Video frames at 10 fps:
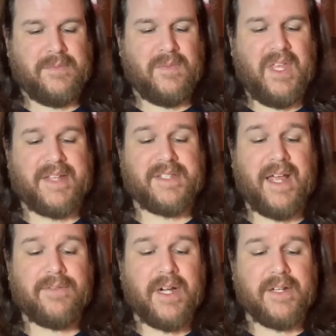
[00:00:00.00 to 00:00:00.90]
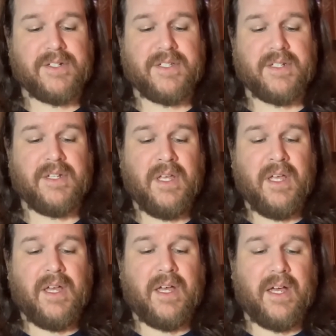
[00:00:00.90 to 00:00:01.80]
Yes, Ever Anderson,
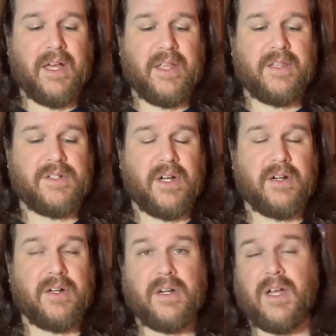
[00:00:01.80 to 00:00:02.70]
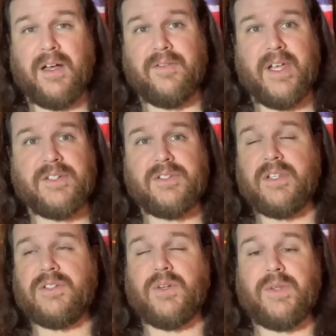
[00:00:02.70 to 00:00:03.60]
the daughter of
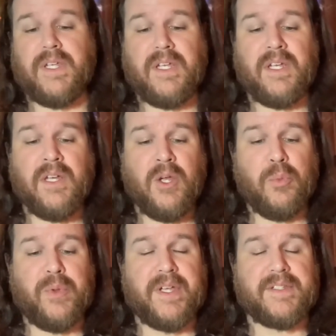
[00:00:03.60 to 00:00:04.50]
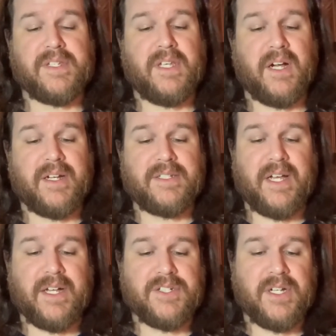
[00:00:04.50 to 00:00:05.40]
Angelina Jolie, plays young
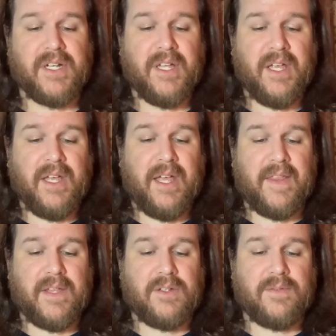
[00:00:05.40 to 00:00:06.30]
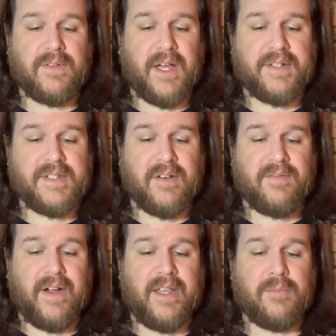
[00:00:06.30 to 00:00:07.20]
Natasha, and then you've got Violet